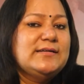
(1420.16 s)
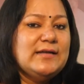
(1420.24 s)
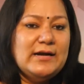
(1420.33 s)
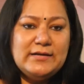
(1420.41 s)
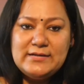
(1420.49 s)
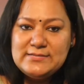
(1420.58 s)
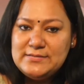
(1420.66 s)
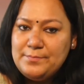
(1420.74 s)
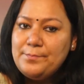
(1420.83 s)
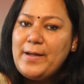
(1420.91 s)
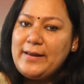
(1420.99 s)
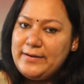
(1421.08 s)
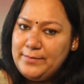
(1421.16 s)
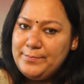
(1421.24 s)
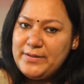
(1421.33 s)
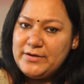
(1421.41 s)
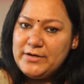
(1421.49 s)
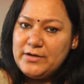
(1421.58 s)
Tata is the parent
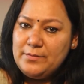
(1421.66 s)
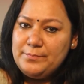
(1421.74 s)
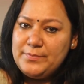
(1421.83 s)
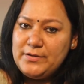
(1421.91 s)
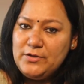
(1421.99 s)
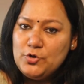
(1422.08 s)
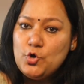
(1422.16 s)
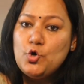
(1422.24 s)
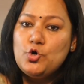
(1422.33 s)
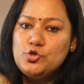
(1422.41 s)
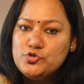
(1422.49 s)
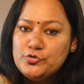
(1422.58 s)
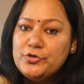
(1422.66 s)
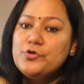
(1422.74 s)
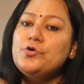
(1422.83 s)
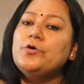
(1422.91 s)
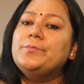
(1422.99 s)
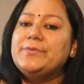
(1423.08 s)
parent company, also the
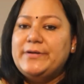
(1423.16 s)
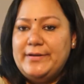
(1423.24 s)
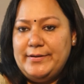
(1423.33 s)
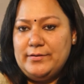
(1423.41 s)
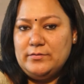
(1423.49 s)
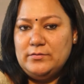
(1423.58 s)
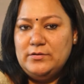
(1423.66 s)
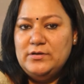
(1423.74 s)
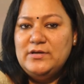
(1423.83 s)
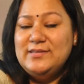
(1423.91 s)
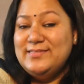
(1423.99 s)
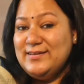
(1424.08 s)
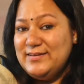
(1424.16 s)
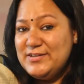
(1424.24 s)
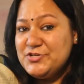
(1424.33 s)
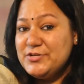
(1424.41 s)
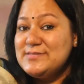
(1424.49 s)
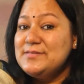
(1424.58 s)
corporate here.
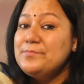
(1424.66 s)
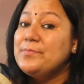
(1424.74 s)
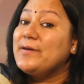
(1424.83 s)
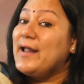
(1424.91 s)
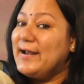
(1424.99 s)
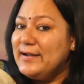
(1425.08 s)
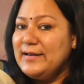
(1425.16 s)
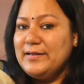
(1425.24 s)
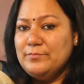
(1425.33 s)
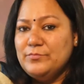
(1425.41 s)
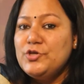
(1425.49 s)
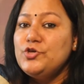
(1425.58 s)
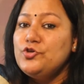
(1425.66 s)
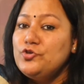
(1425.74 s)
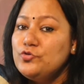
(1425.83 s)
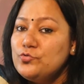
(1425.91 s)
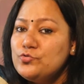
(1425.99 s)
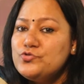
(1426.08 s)
Tanishq is the brand name they
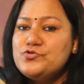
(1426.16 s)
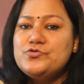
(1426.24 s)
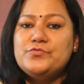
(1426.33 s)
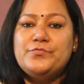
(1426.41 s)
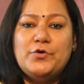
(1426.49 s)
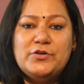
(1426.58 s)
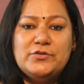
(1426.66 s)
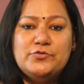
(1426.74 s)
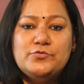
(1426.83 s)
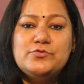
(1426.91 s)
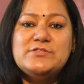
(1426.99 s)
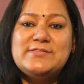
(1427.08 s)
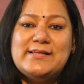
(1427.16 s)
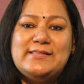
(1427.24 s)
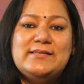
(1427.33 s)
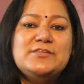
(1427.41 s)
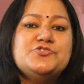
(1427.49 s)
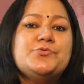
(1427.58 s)
used for to
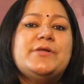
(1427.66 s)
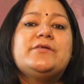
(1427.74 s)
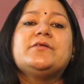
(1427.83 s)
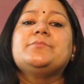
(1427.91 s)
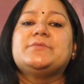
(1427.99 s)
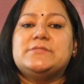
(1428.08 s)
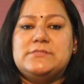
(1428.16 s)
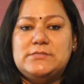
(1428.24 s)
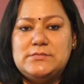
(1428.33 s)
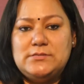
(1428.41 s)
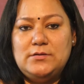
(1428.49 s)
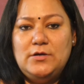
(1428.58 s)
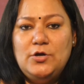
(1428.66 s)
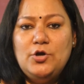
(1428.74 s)
sell the jewelry business.